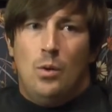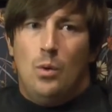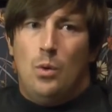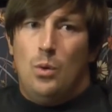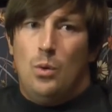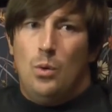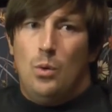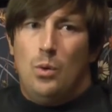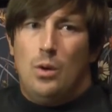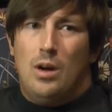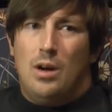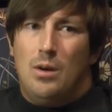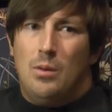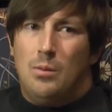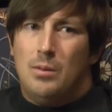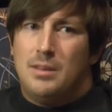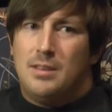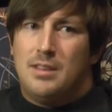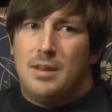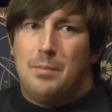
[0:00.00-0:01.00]

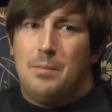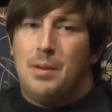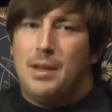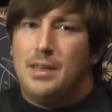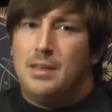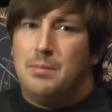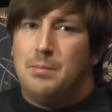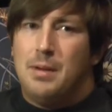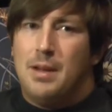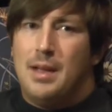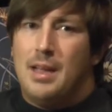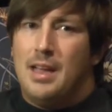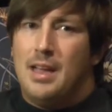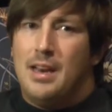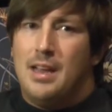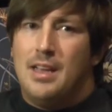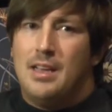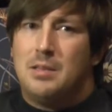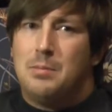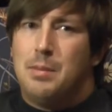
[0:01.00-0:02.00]
once I picked my
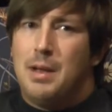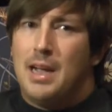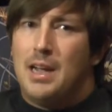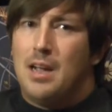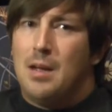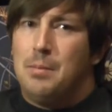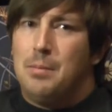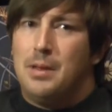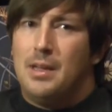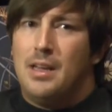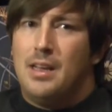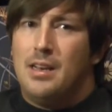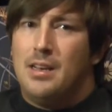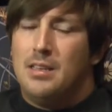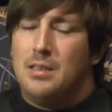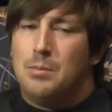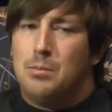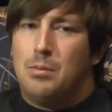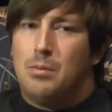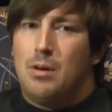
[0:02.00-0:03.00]
NES back up again,
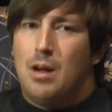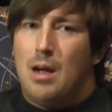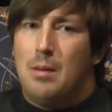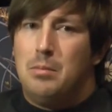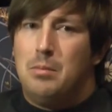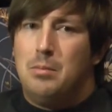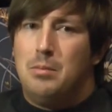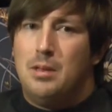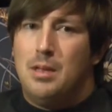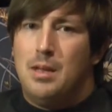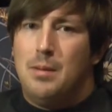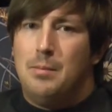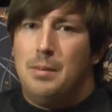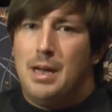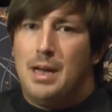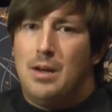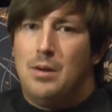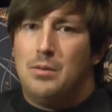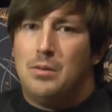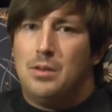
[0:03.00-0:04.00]
it's probably
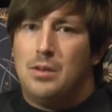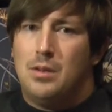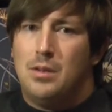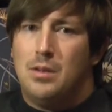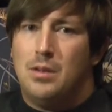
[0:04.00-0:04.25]
about